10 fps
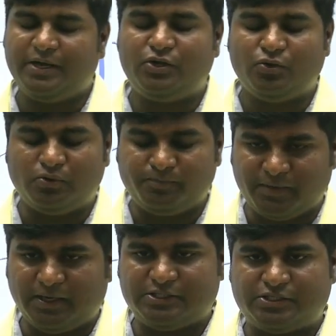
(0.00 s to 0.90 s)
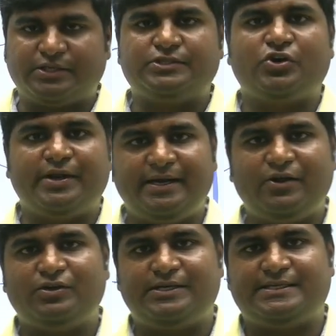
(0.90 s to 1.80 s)
into join in
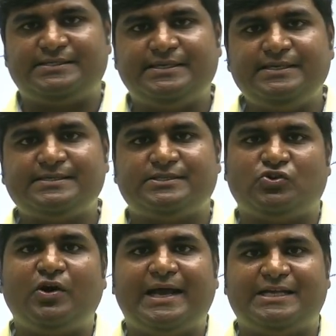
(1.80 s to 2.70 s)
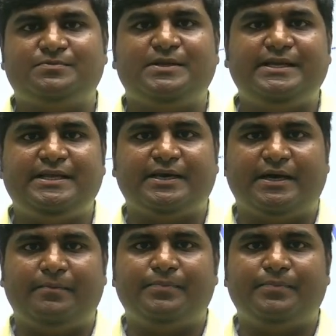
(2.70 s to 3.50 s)
a good test series, solve as many